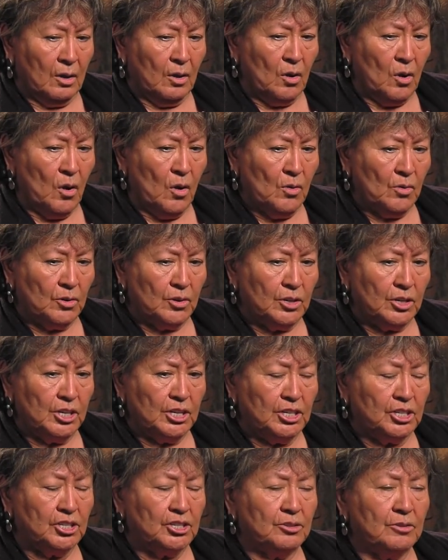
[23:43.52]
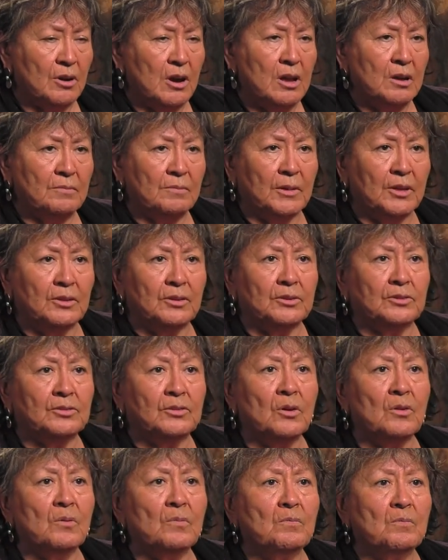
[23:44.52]
go to each grandmother's
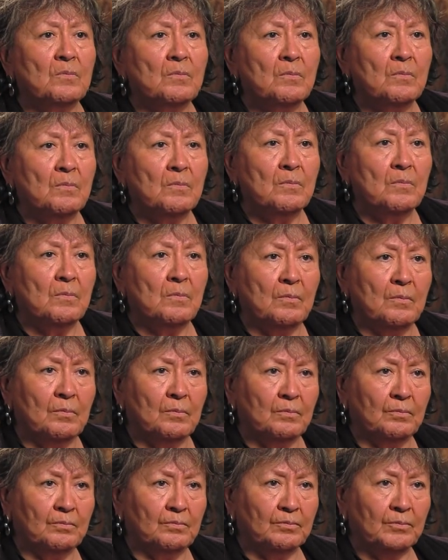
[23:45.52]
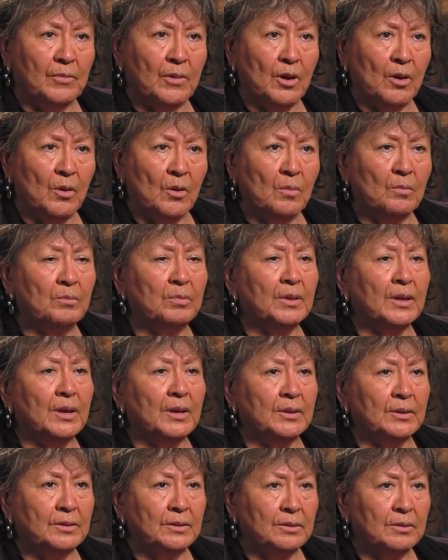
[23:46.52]
home, home
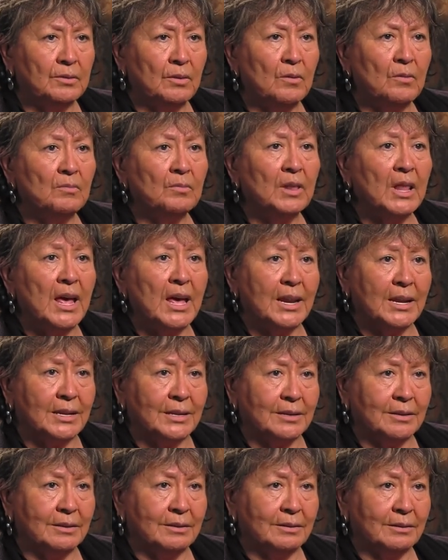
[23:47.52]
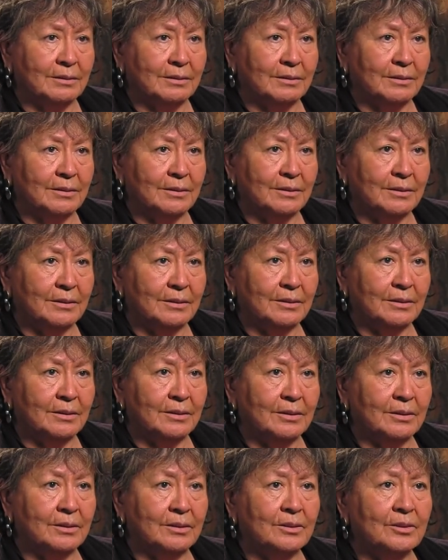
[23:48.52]
place, homeland,
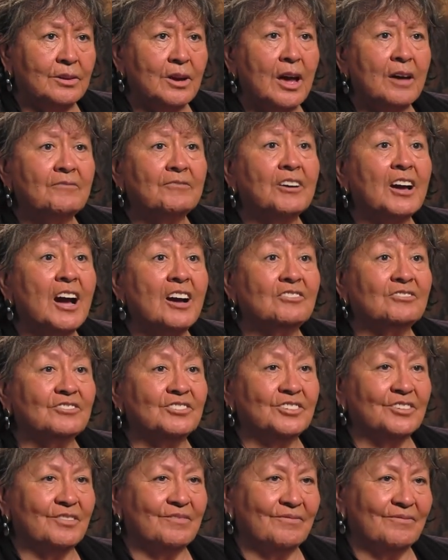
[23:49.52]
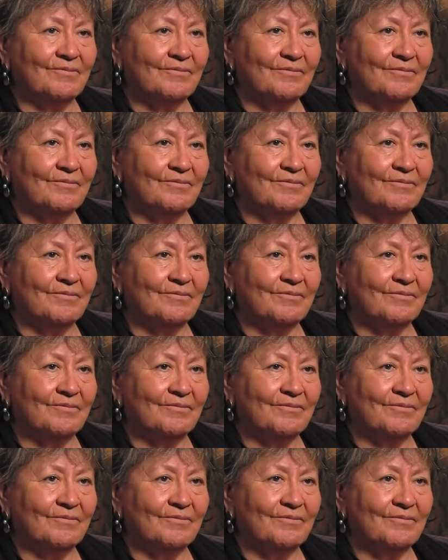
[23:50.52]
to have council.